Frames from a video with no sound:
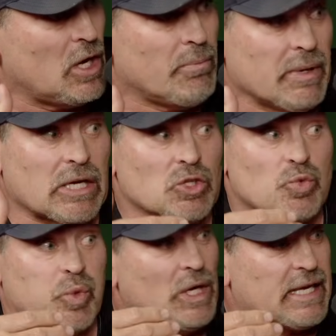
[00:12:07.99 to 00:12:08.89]
because
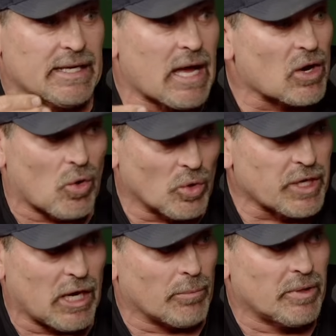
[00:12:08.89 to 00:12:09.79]
we cannot hold
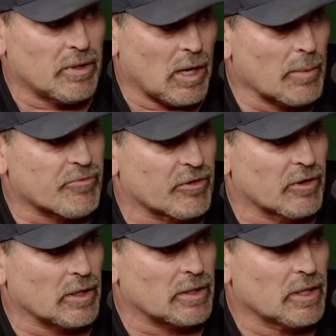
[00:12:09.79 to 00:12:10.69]
up
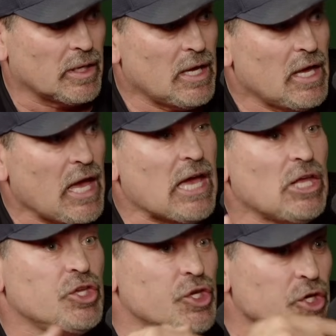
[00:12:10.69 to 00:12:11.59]
front. And
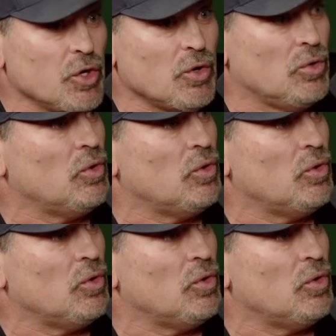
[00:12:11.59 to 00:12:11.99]
you,